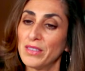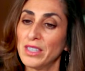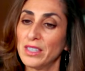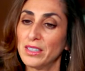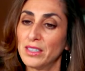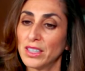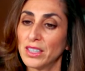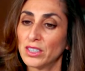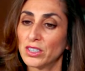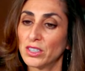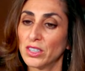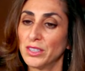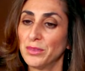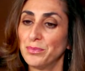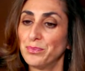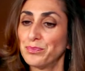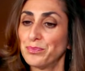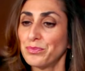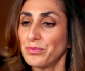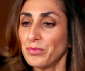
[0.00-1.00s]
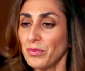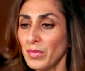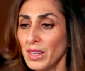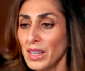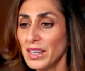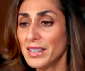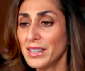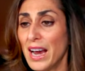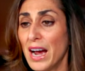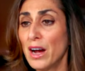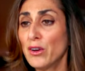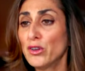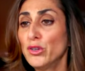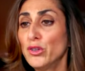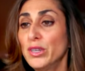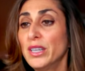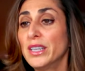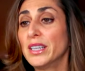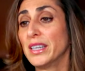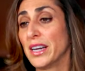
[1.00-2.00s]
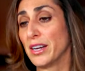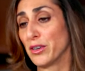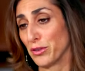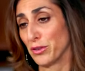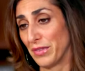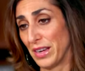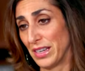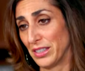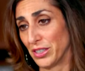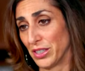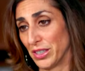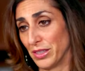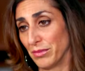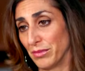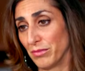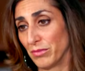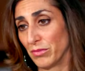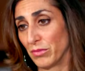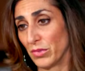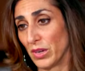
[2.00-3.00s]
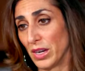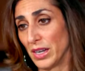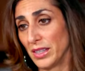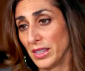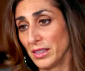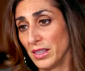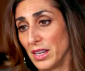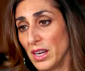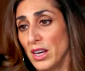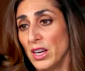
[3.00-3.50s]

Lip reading: an addiction, now you need an intervention, right?